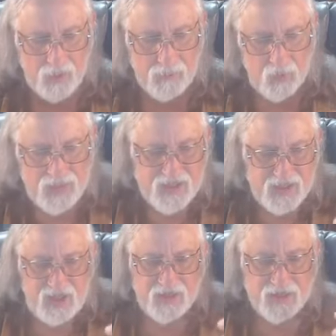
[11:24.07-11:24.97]
But we
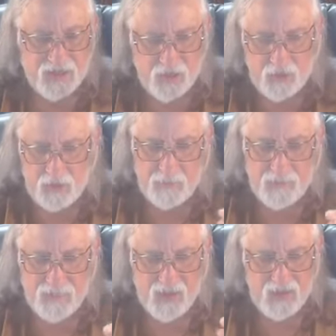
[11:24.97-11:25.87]
see the
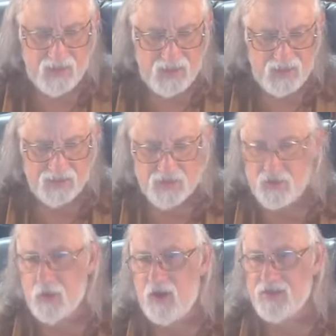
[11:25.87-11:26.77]
term in
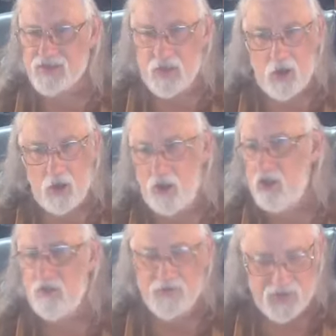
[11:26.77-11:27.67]
Christ
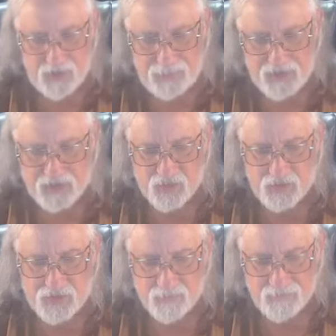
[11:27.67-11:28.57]
all over the
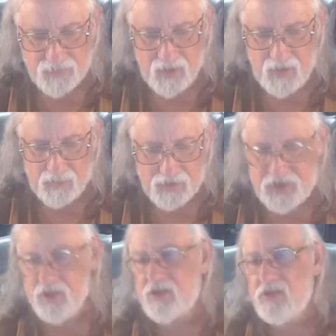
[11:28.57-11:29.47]
epistles,
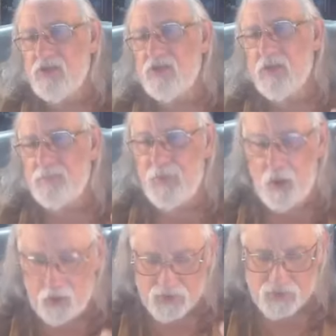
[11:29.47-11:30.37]
particularly in
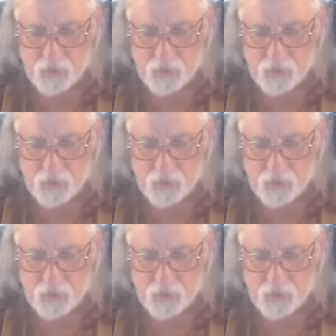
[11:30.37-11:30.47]
Paul's